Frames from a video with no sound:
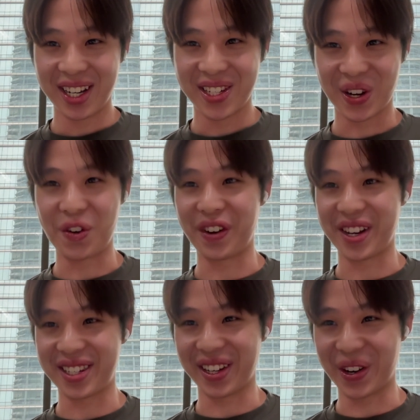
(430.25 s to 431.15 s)

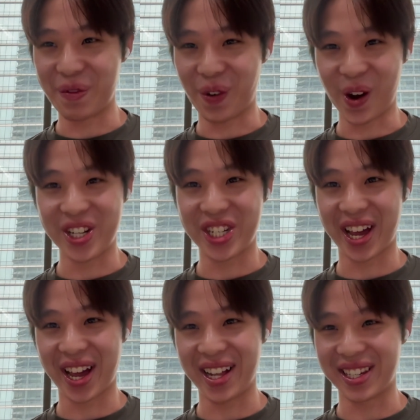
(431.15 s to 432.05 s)
servers, in voice
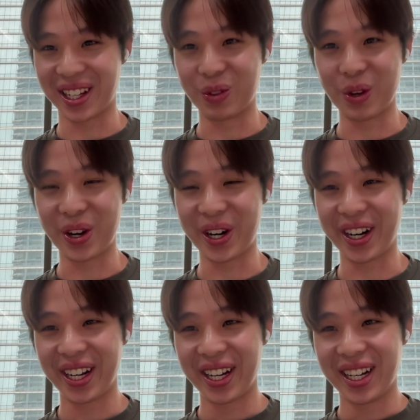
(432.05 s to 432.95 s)
chats and Twitter.